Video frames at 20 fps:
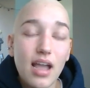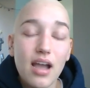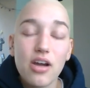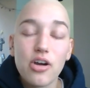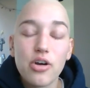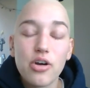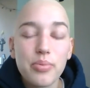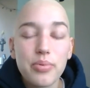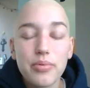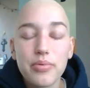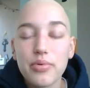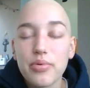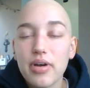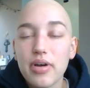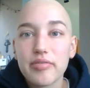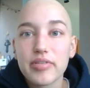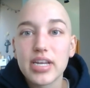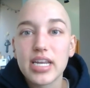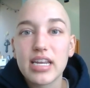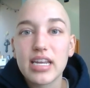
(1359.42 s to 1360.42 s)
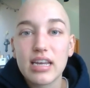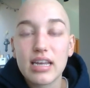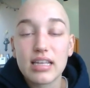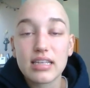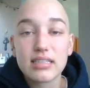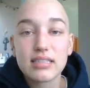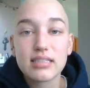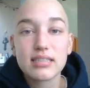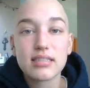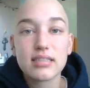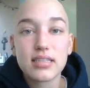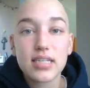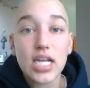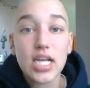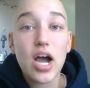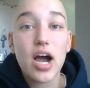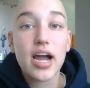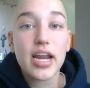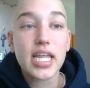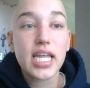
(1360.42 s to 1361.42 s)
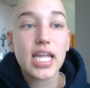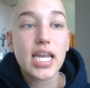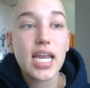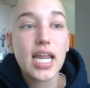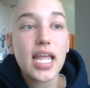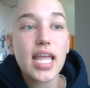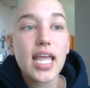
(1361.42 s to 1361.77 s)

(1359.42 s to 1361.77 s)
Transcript: hope whoever needed this got it,